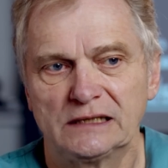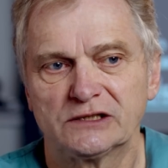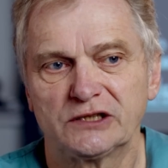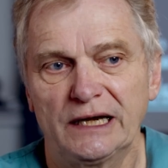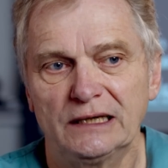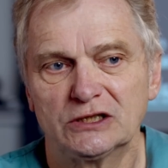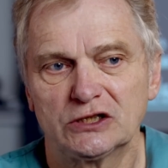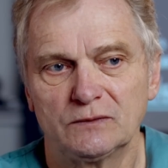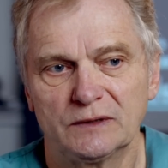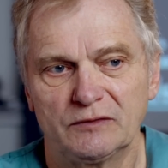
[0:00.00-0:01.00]

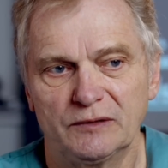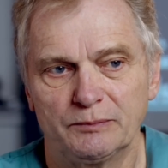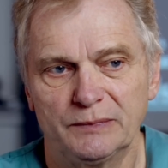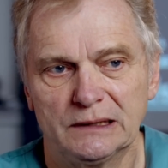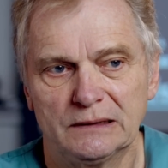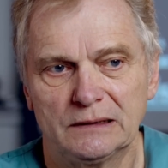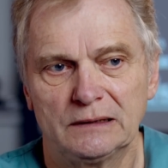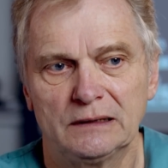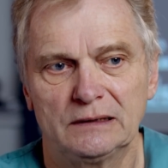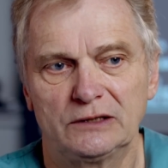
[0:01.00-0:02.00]
exchange of equipment
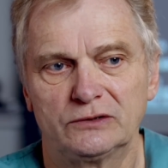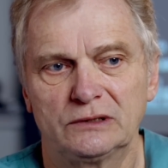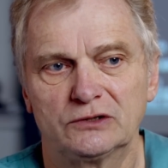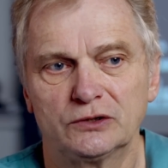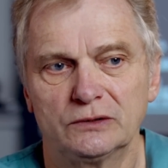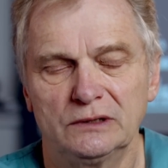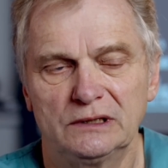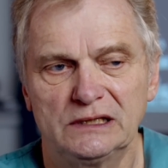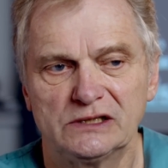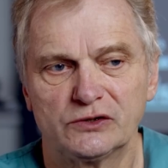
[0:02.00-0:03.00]
that shouldn't
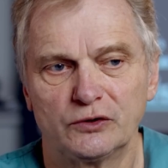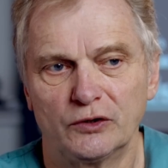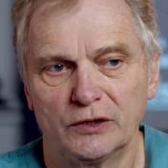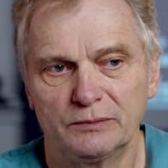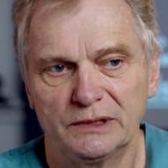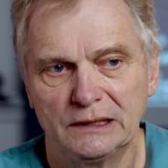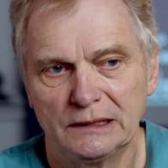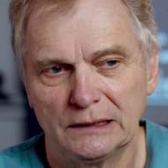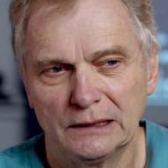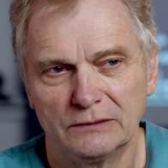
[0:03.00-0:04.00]
disturb
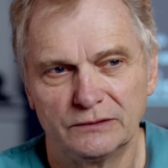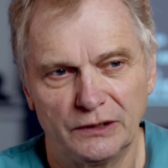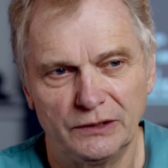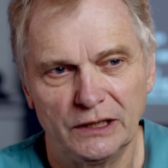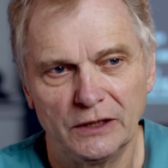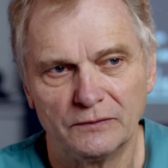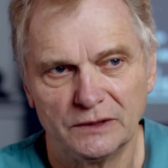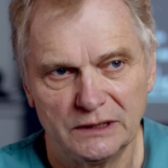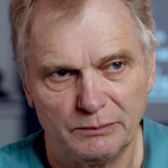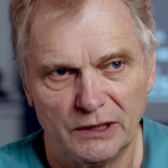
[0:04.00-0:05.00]
the running of
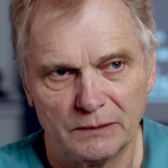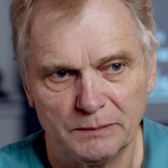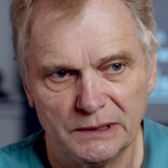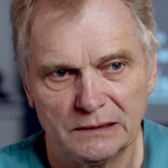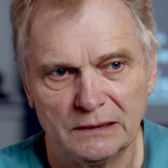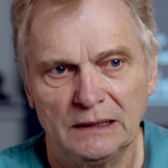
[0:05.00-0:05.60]
the department.